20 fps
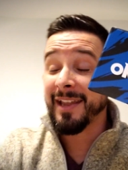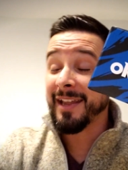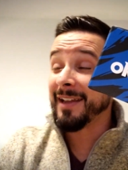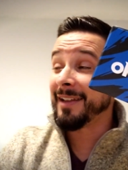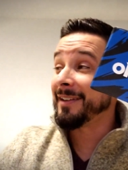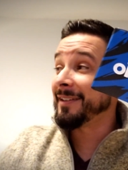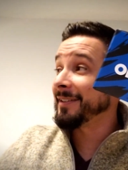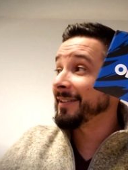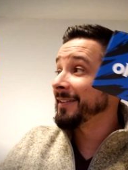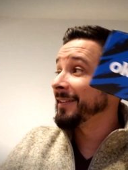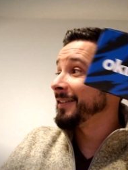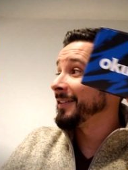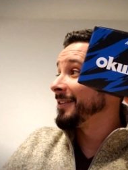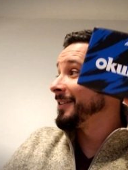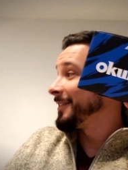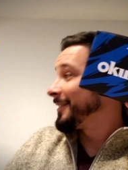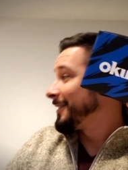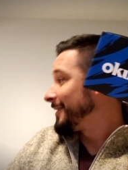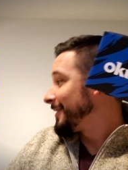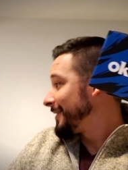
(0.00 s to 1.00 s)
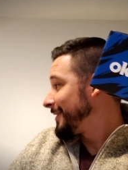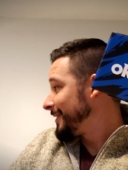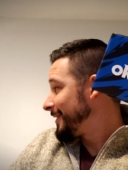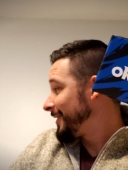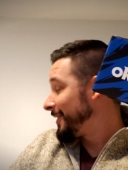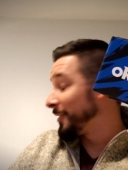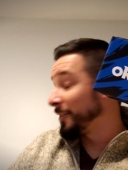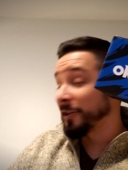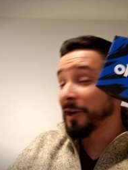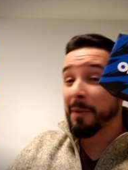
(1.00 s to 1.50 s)
And
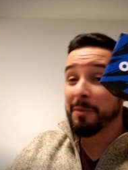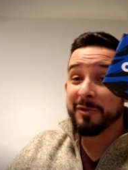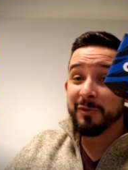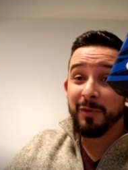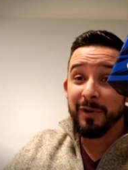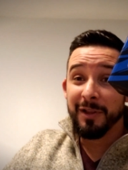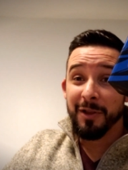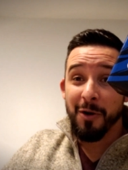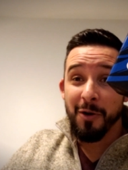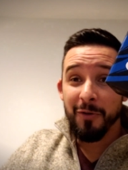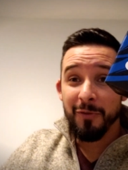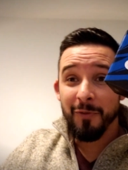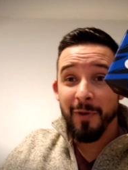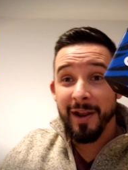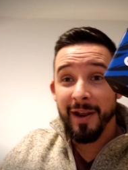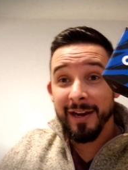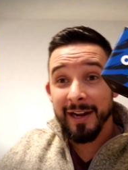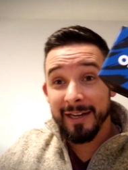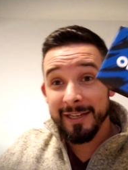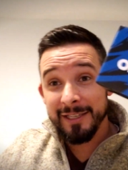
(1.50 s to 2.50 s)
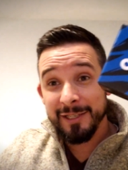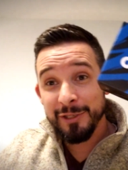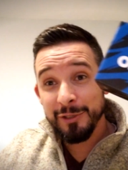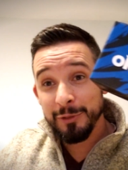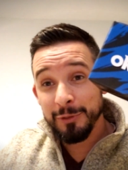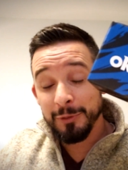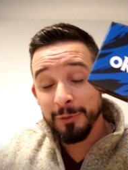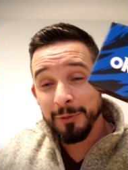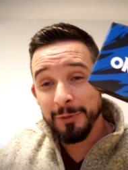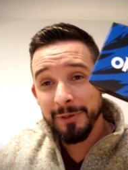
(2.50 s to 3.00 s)
here comes Willow right on
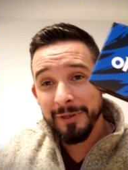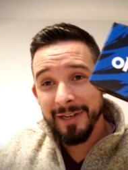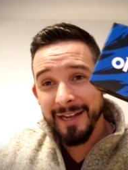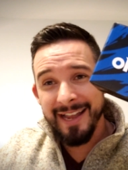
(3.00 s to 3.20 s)
cue.